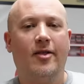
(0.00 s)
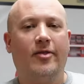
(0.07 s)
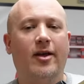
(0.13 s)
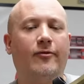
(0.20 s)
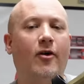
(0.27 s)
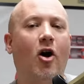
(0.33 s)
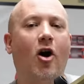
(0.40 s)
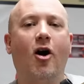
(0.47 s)

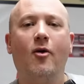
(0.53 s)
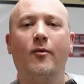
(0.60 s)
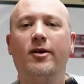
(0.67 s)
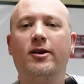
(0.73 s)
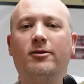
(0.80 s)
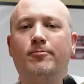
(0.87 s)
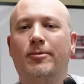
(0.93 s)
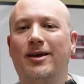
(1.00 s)
They've
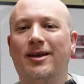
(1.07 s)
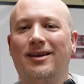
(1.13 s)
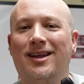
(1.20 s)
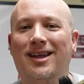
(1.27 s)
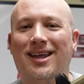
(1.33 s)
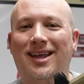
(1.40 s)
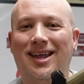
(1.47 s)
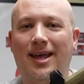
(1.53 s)
always
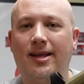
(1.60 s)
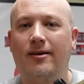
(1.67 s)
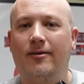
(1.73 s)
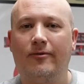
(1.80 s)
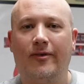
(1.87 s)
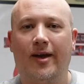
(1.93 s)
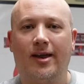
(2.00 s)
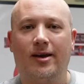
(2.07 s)
been
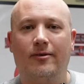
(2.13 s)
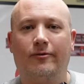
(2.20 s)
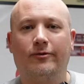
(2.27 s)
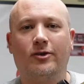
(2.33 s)
innovative.